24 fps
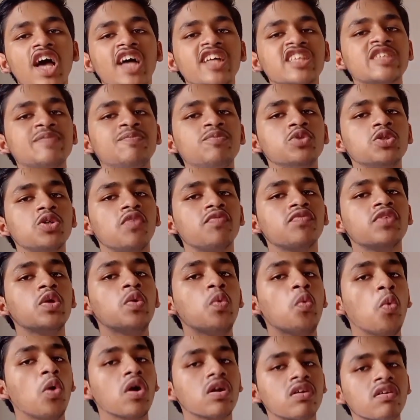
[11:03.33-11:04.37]
transport
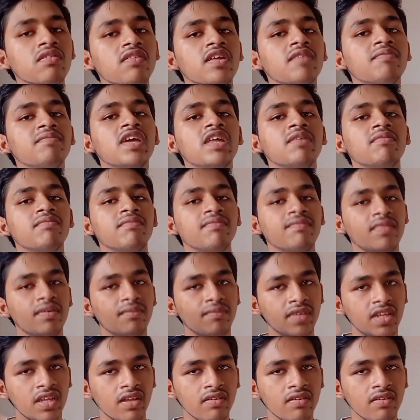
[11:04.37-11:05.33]
of the water and